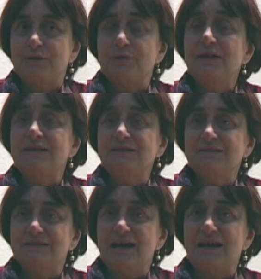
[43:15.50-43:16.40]

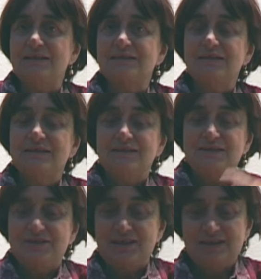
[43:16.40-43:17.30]
queen dies,
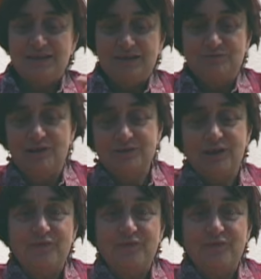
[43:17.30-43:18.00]
she has a round